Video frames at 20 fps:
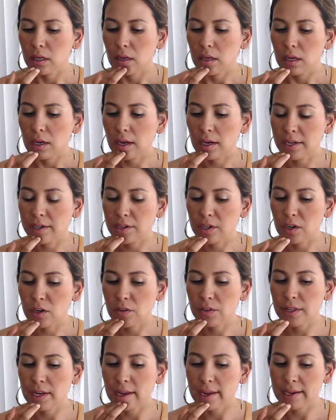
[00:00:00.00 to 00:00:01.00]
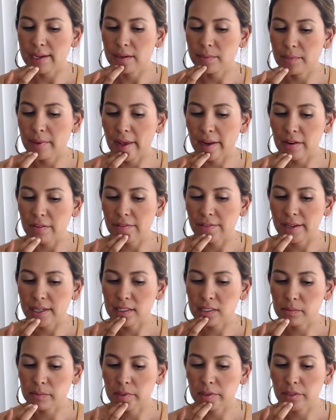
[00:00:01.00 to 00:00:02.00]
I know that I can
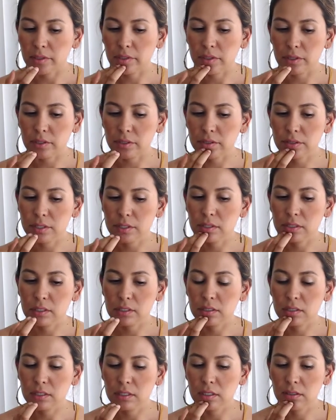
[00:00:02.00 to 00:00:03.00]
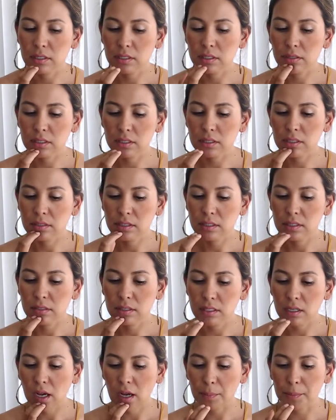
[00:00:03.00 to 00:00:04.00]
manifest miracles,
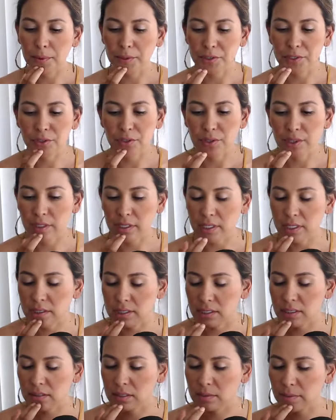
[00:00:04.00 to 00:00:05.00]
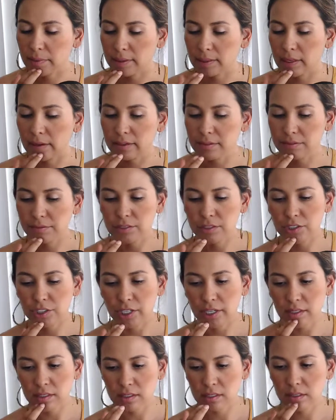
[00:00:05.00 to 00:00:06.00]
opportunities into my life.
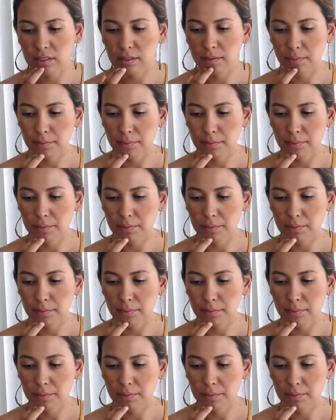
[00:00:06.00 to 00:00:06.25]
Chest.